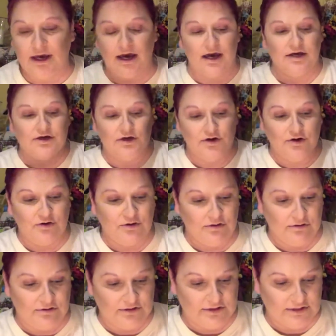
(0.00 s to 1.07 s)
I
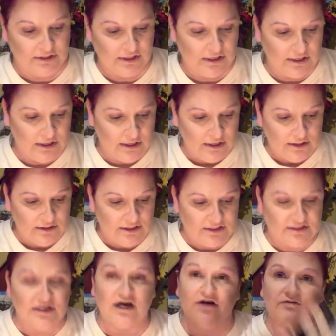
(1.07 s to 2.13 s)
use
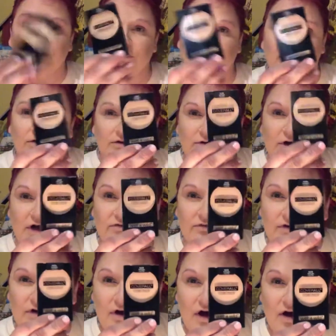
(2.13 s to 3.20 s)
this
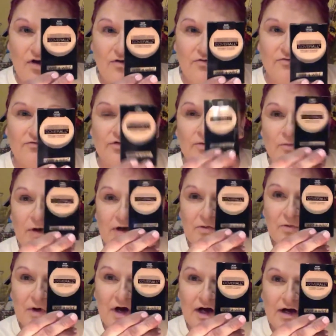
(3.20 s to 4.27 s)
coverall from Wet
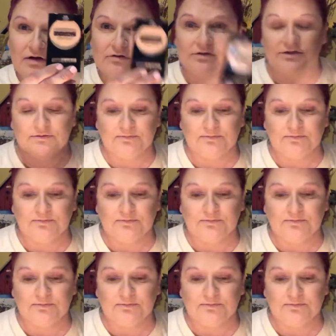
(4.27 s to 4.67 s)
n Wild,